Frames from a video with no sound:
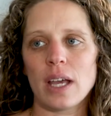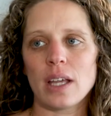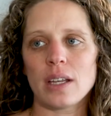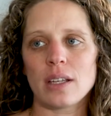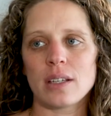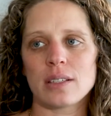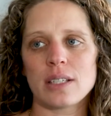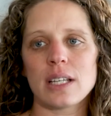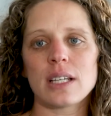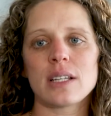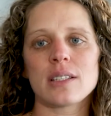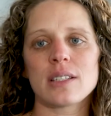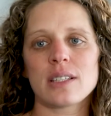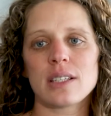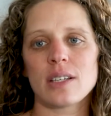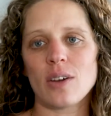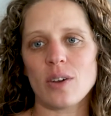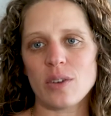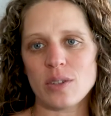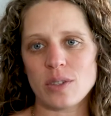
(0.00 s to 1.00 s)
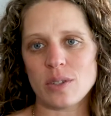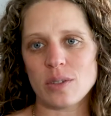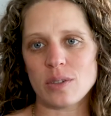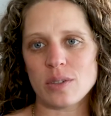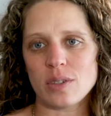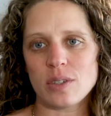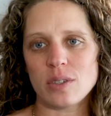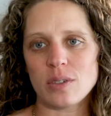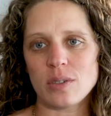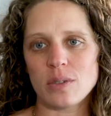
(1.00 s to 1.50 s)
had a tendency also
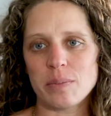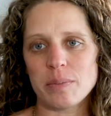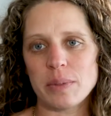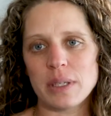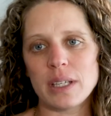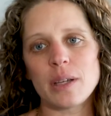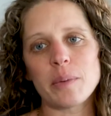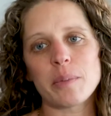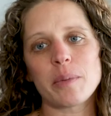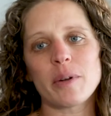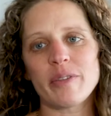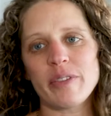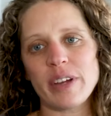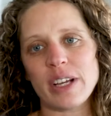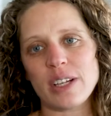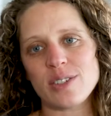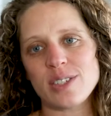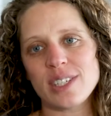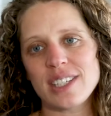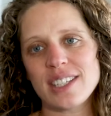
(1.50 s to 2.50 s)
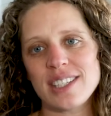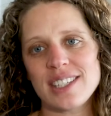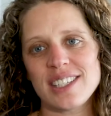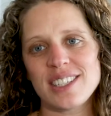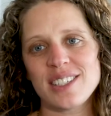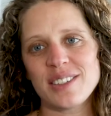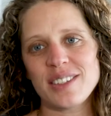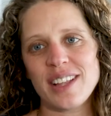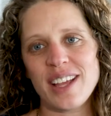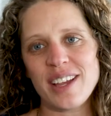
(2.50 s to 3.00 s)
to be a perfectionist
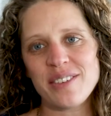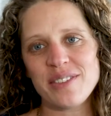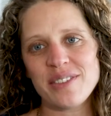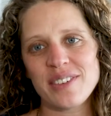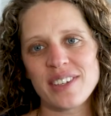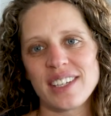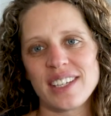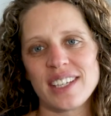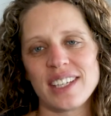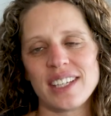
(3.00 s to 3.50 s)
in your life,